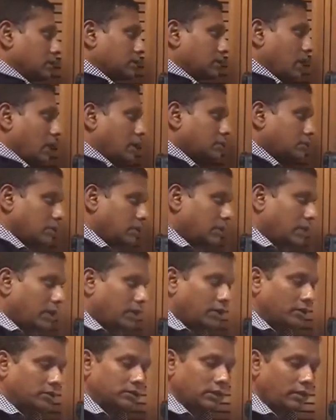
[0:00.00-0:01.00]
thiazide
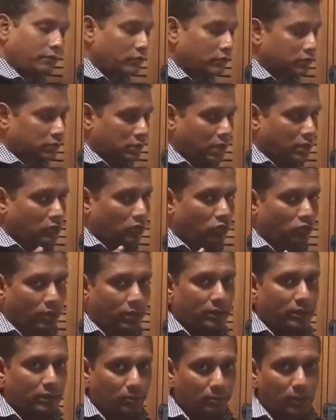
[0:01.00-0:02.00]
diuretics, if you start to look
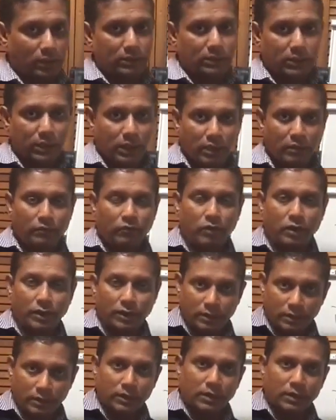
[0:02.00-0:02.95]
at their bloods carefully,